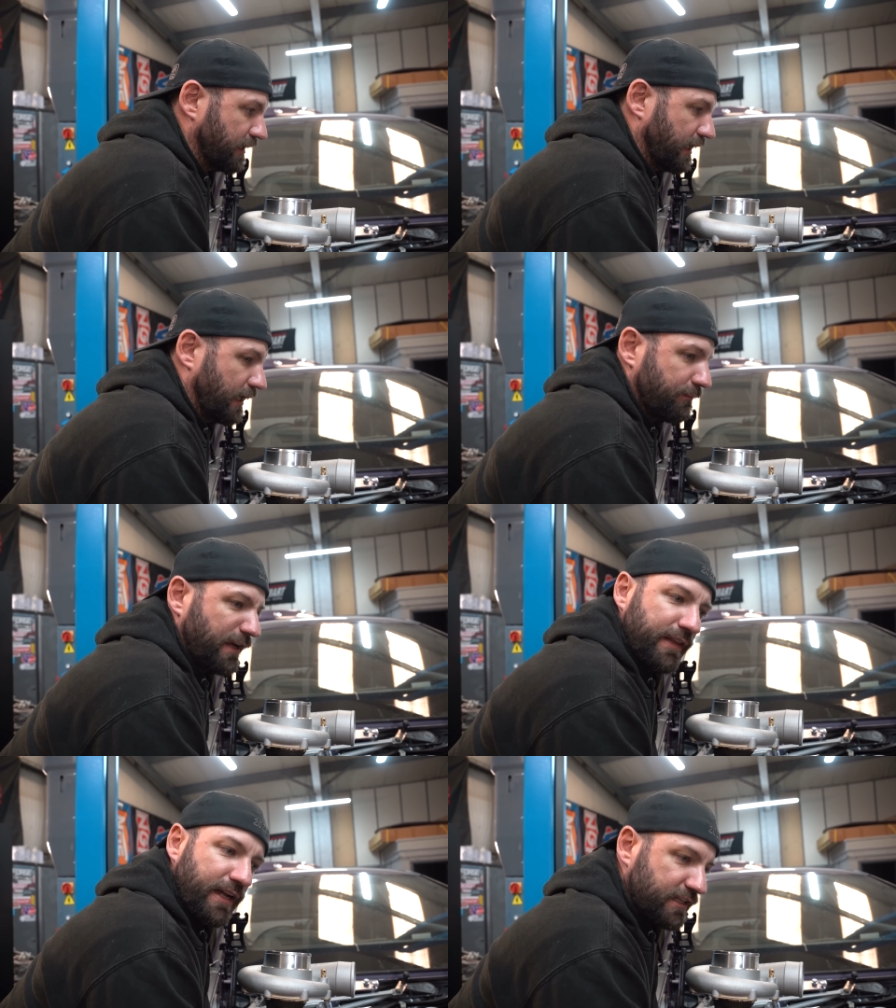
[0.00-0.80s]

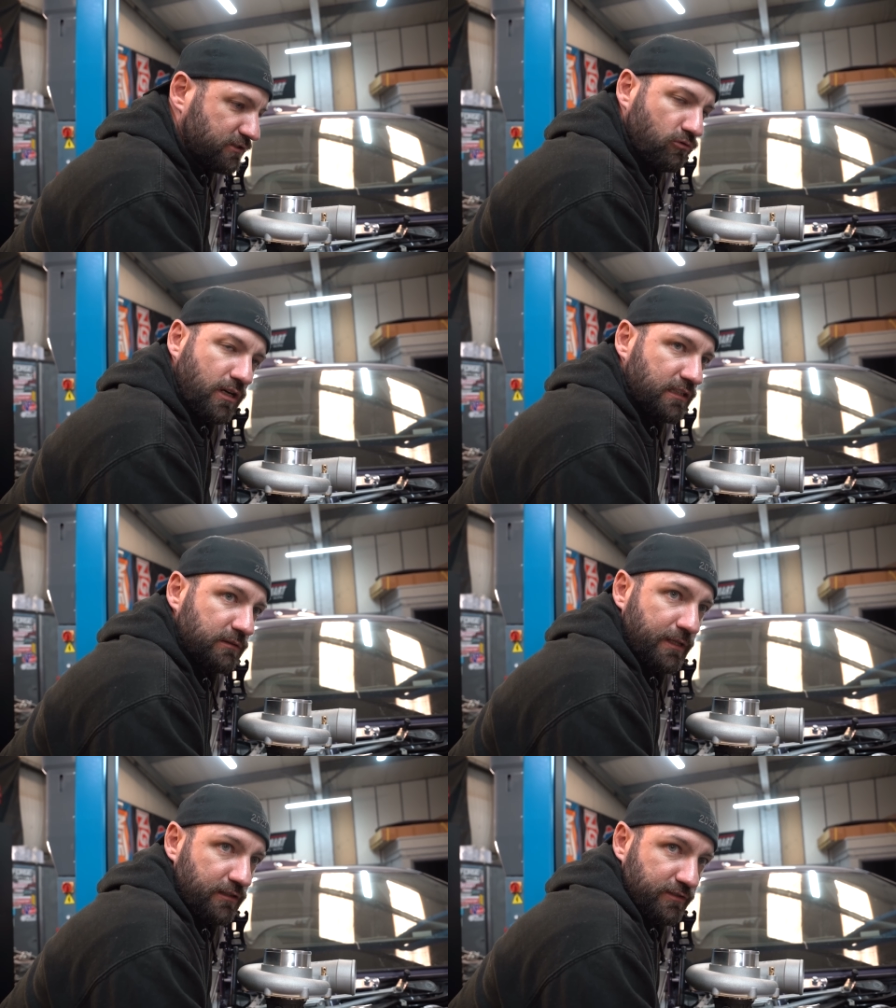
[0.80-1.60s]
And that has all kinds of
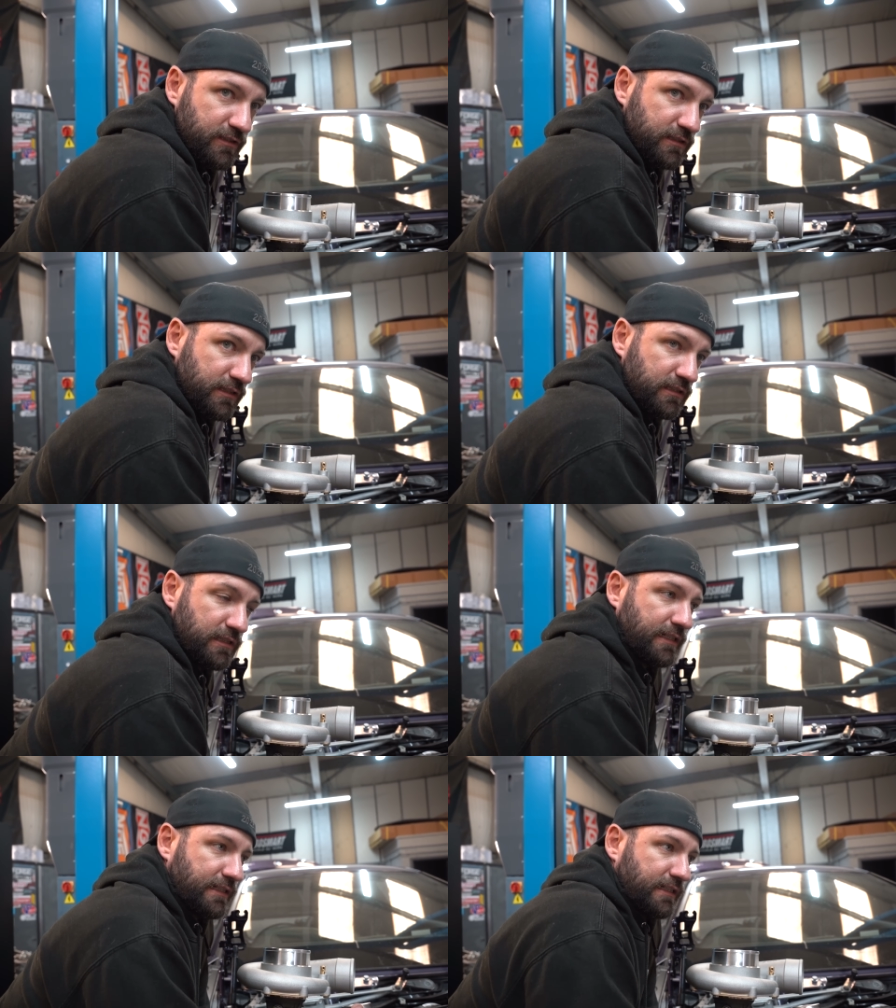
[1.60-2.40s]
benefits, things
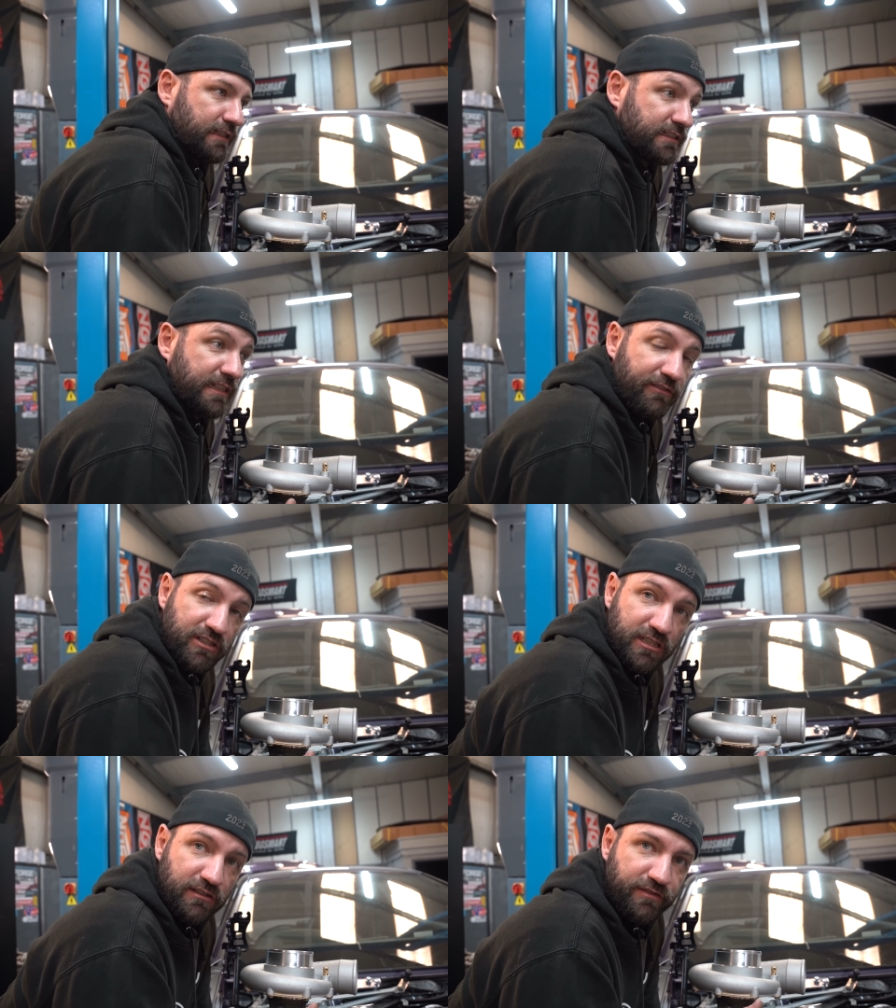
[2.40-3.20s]
like a
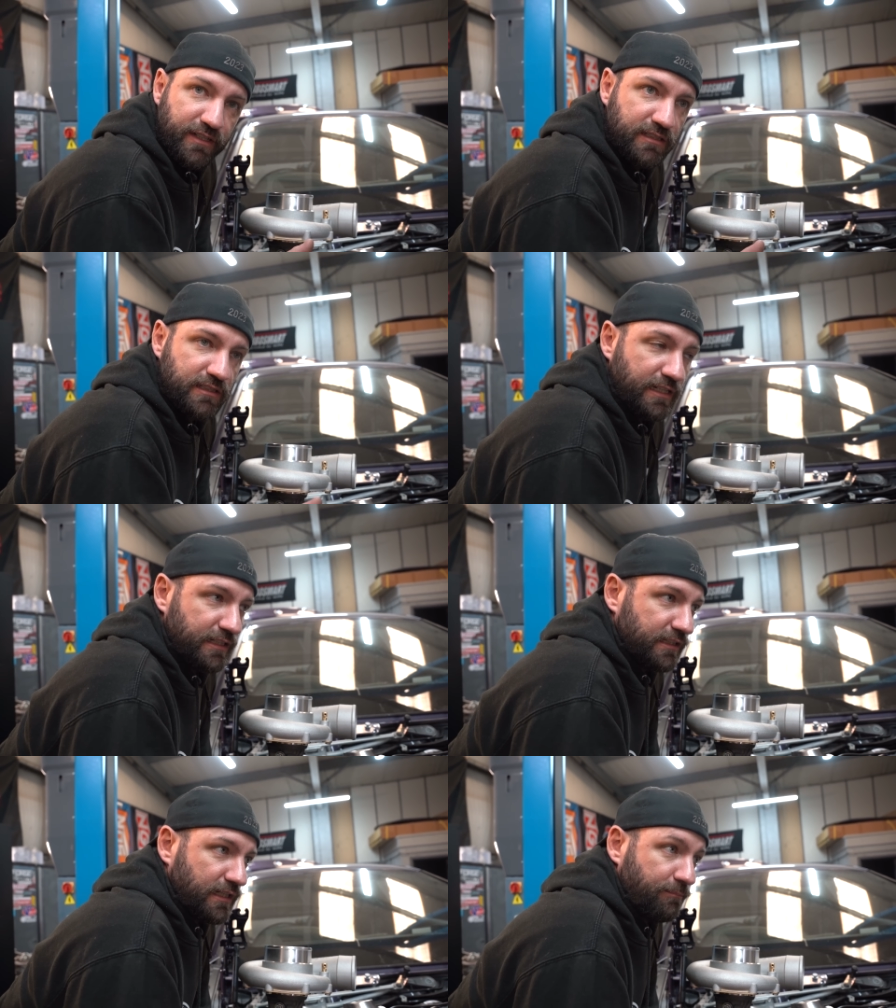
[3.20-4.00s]
scavenging effect
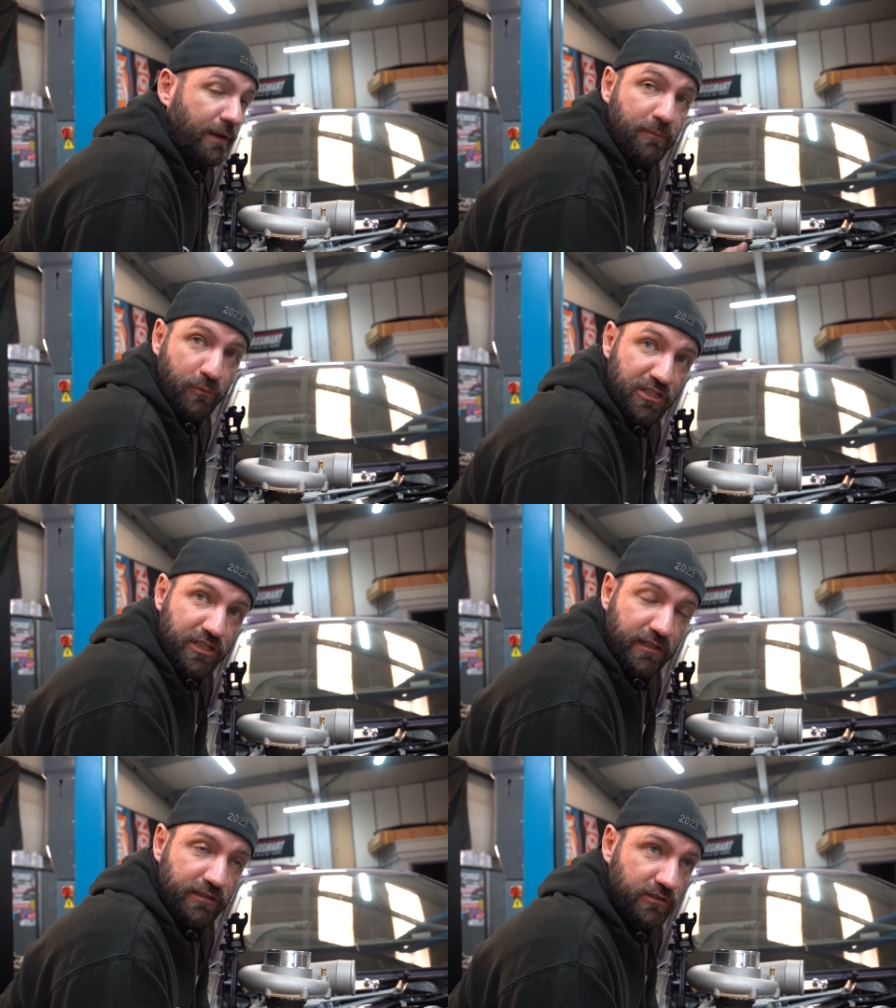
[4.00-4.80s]
and back
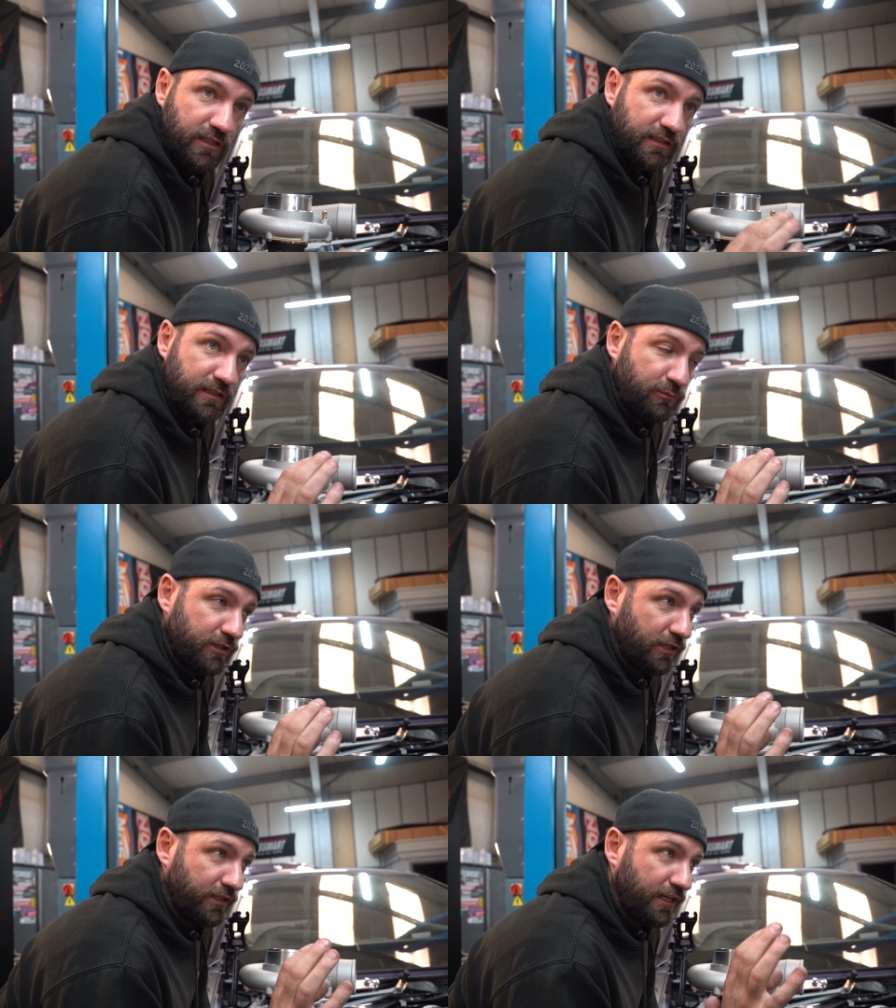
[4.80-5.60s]
pressure, so that we
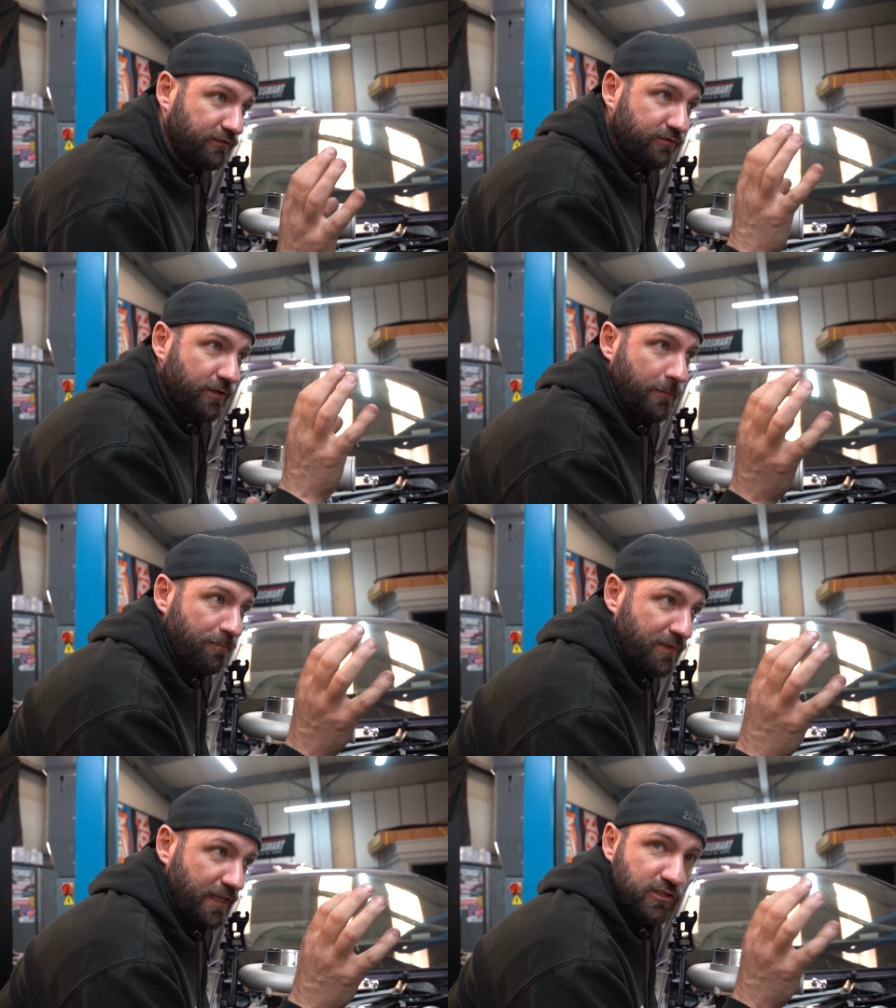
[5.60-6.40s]
don't have
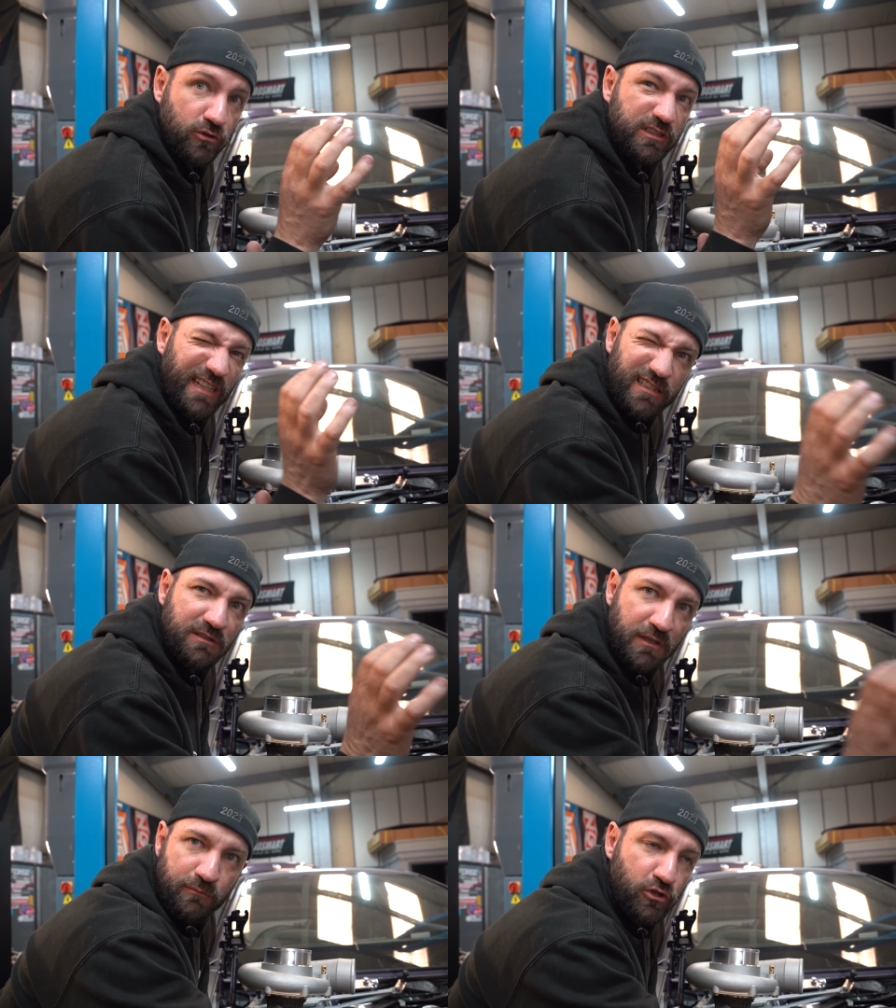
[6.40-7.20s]
exhaust gases
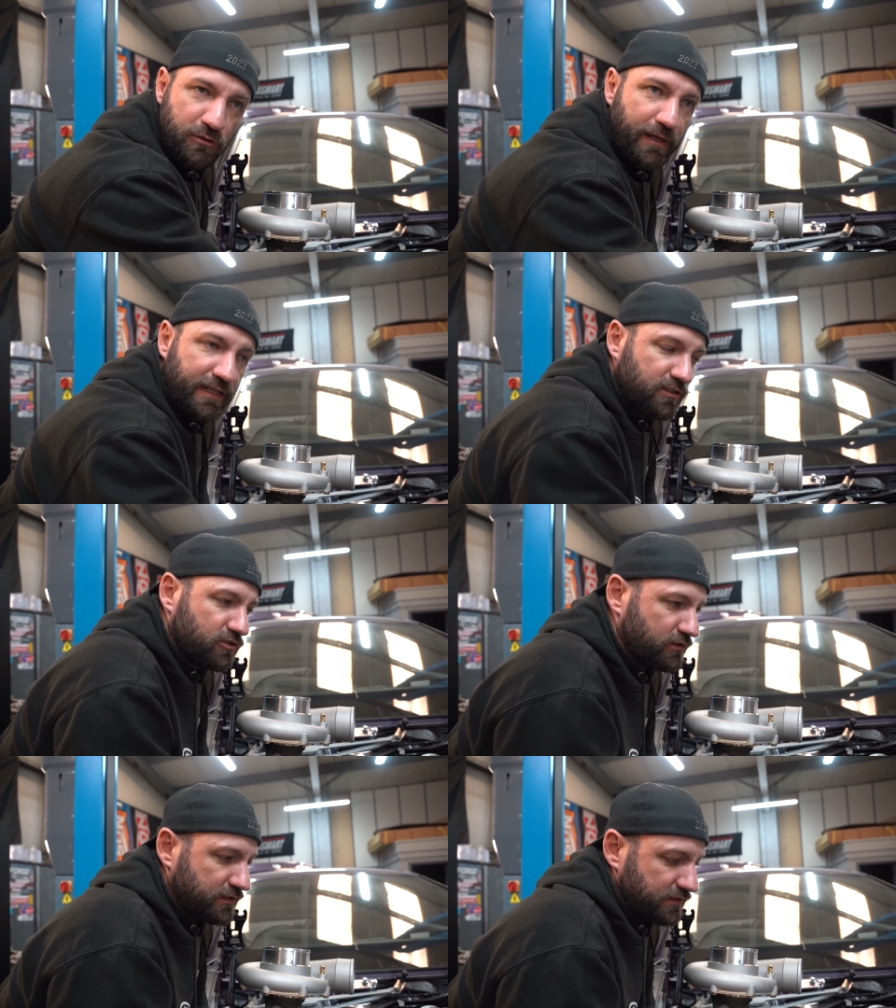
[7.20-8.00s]
being pushed back
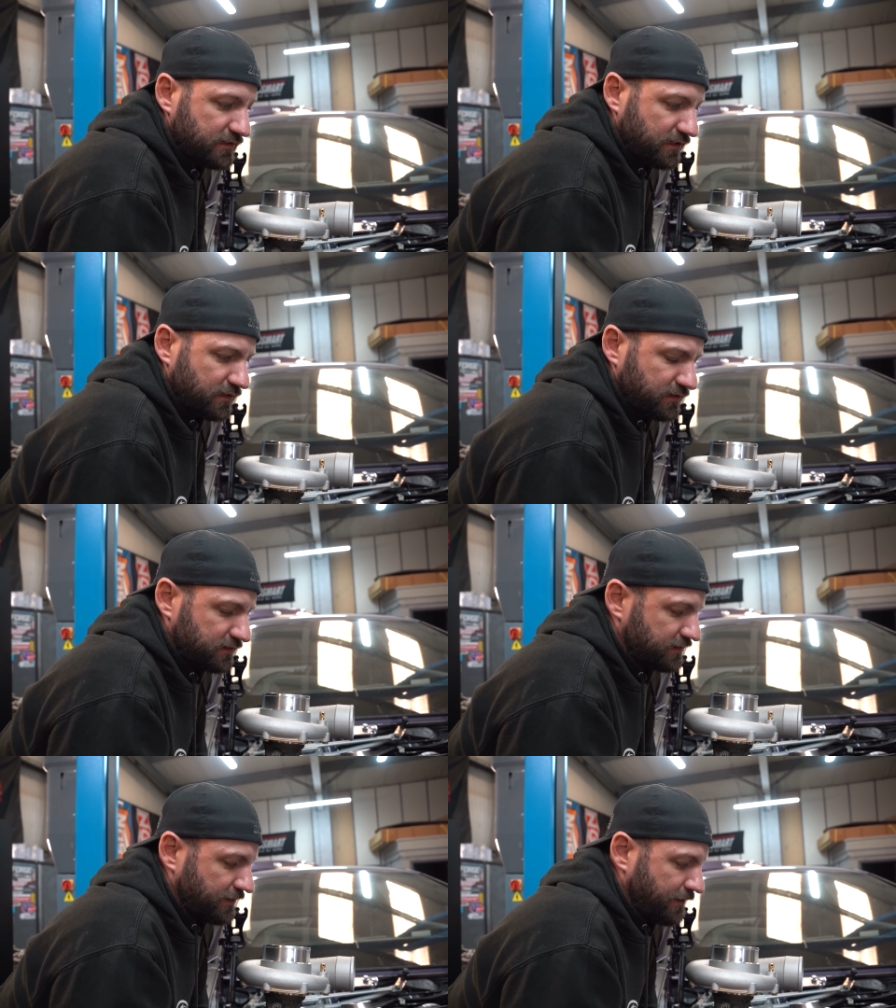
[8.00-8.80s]
into the cylinders.